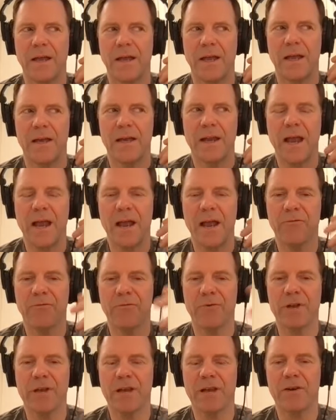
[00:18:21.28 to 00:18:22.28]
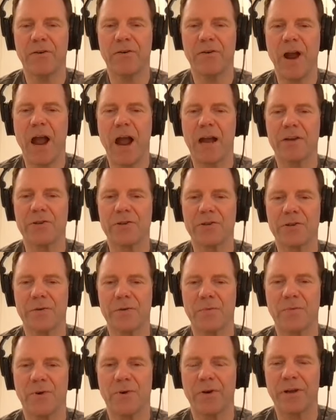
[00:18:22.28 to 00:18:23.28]
in every
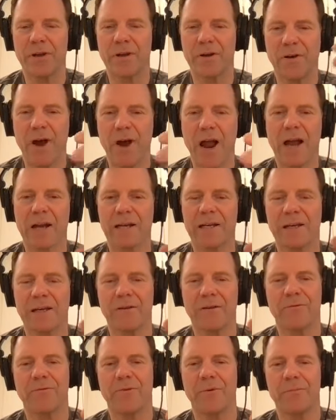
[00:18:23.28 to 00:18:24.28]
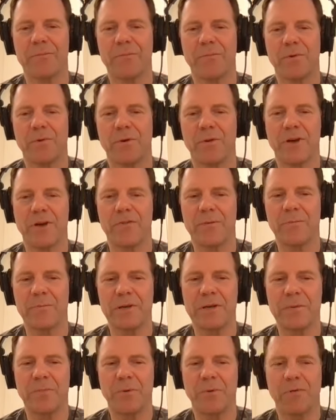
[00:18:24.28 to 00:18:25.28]
interaction, we're interacting from with other
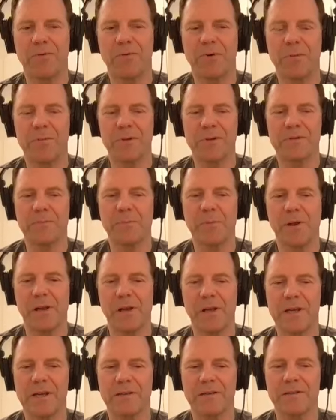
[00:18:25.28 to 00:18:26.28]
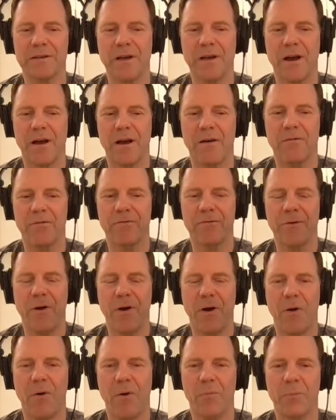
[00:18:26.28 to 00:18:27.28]
people from this place of
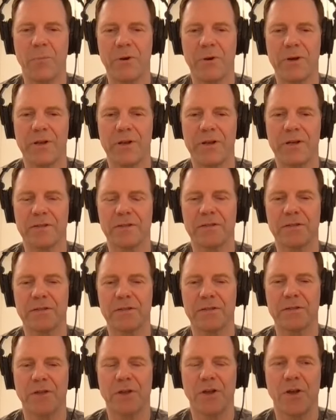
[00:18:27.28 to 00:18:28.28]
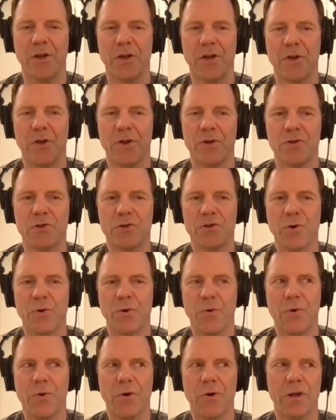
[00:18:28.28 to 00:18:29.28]
openness,
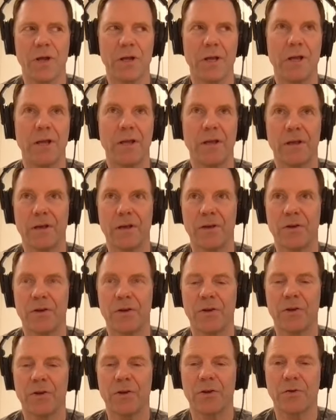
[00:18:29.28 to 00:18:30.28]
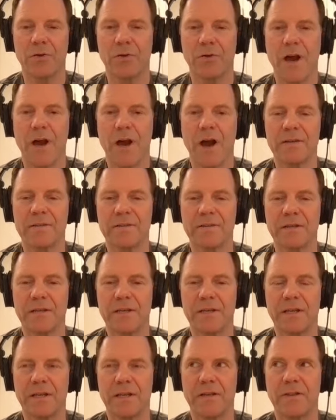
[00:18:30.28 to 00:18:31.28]
joy,
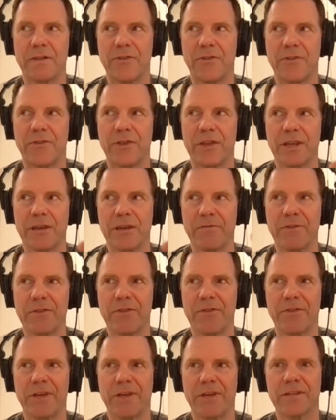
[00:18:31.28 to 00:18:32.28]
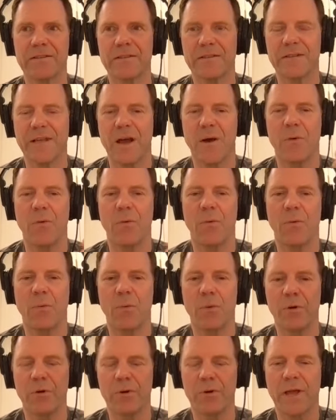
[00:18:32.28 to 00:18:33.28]
curiosity. Think of the things that
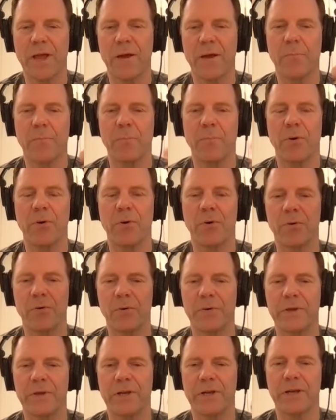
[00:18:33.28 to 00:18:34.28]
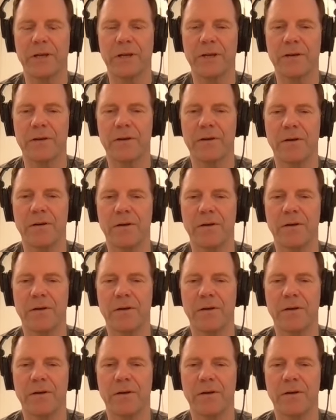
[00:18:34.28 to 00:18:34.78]
will get pulled in,